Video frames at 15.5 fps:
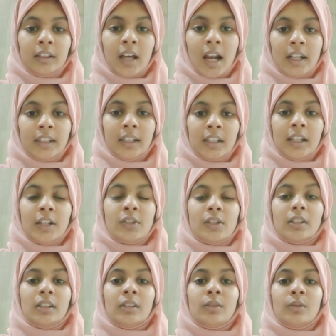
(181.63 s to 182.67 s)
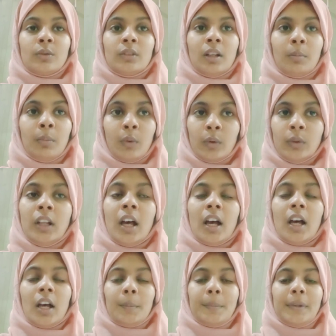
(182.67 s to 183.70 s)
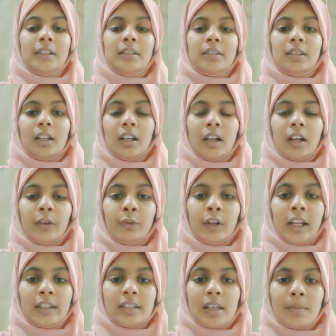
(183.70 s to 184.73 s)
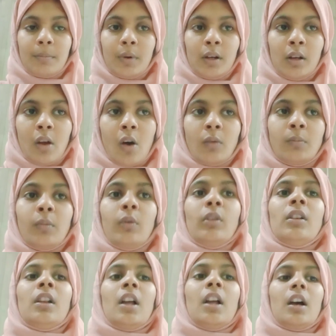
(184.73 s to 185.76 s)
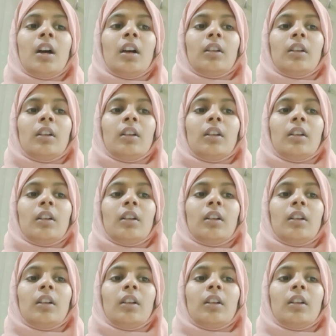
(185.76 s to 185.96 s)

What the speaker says: cartilage into the bone, means for example, long bone.